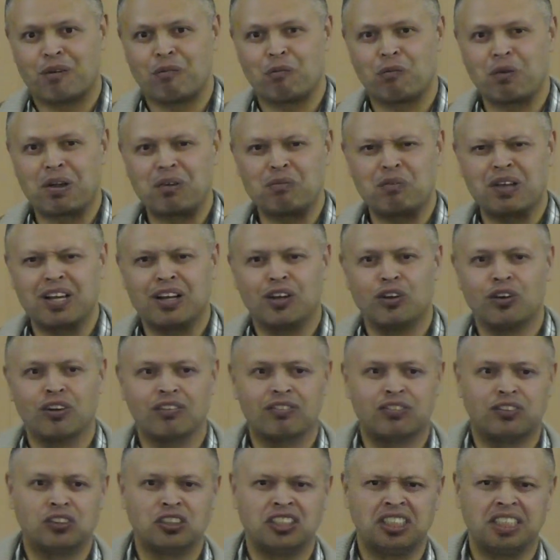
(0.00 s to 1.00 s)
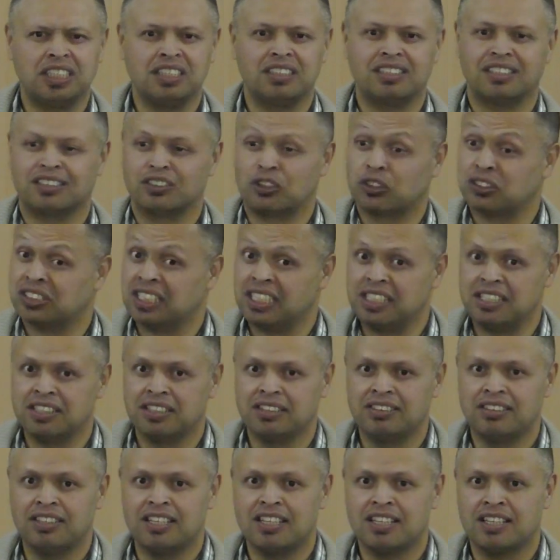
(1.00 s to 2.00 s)
when we look for Jesus because He
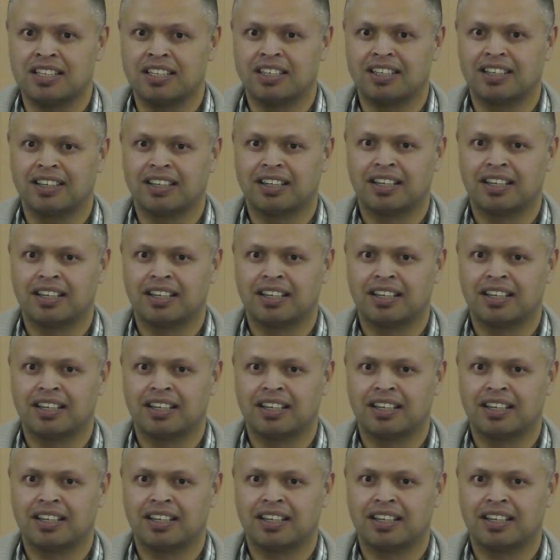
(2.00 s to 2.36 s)
is there.